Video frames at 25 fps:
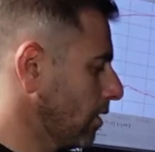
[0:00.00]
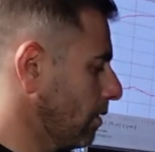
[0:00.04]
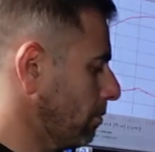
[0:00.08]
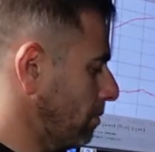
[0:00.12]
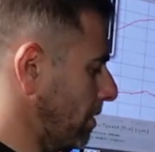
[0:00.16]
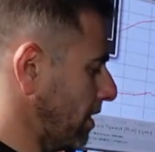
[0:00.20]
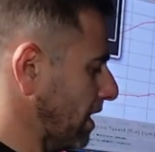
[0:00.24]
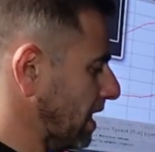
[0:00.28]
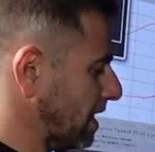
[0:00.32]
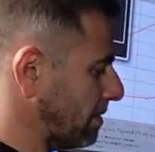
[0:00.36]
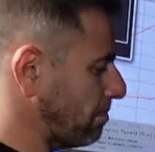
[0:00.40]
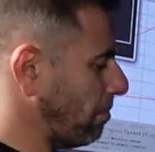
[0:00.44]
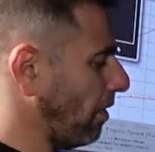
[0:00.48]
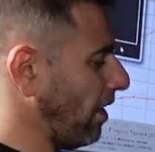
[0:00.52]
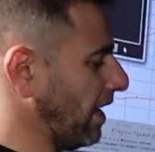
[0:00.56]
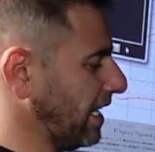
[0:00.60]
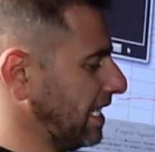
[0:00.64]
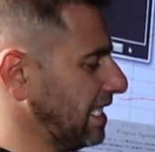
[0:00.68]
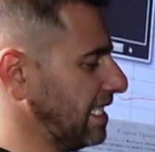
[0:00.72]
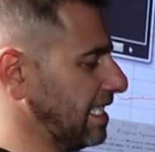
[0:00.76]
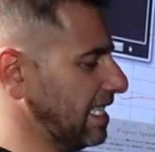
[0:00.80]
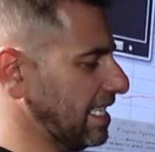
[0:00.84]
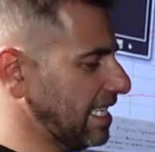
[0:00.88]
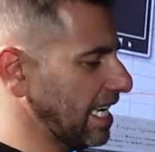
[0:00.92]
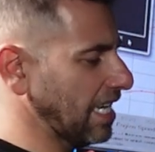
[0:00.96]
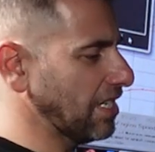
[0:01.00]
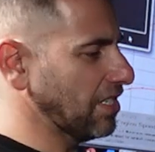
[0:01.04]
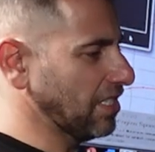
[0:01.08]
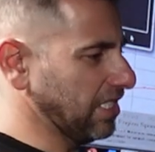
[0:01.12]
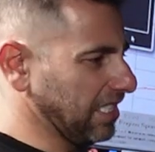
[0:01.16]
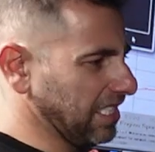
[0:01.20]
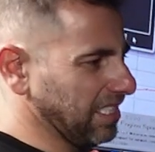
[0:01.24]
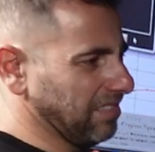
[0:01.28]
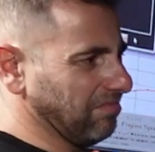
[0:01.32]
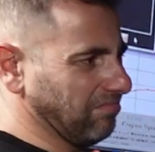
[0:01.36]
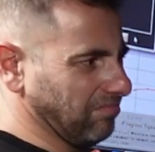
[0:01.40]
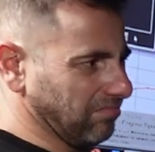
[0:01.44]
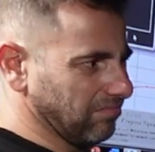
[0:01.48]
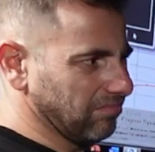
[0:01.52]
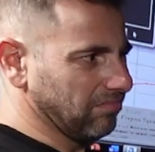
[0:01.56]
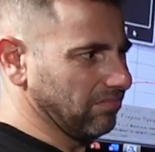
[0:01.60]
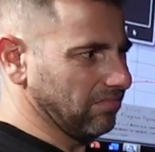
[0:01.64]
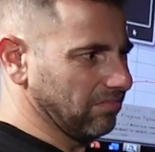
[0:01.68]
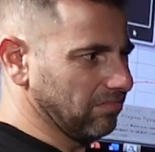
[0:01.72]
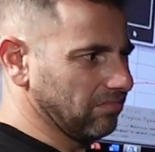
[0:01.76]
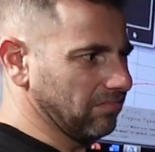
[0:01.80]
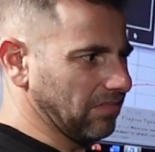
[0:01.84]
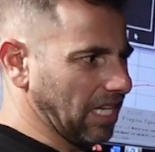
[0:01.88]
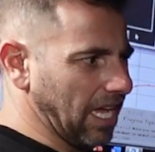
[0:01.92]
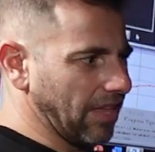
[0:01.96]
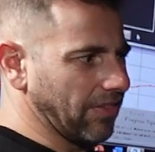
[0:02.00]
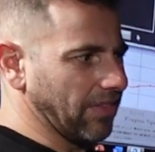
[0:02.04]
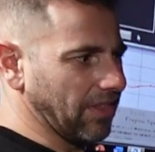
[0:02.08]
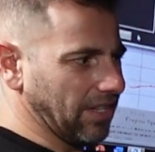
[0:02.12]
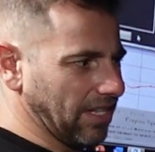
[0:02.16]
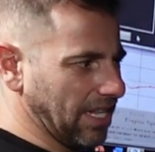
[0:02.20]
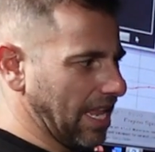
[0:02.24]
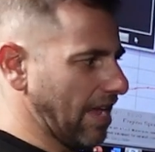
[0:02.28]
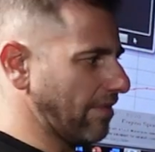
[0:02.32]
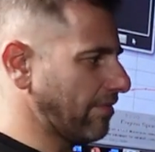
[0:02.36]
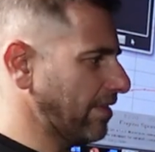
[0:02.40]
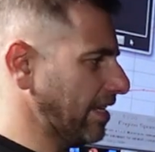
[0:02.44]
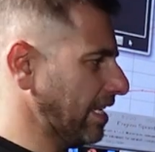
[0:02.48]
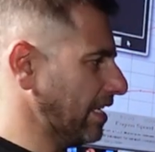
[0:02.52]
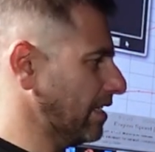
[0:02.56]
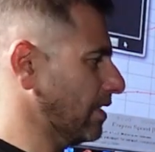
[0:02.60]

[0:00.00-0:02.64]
But this bike is essentially, other than having an